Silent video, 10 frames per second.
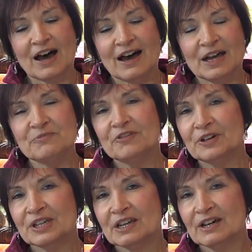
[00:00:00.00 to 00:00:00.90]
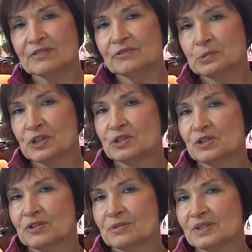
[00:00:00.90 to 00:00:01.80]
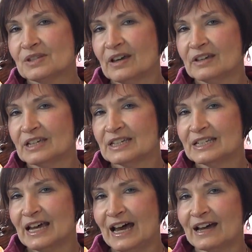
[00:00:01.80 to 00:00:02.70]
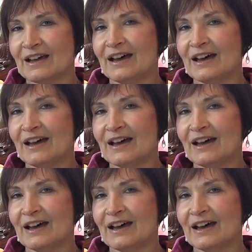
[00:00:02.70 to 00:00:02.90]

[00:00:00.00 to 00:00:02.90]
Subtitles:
I'm very careful with the term psychic attack.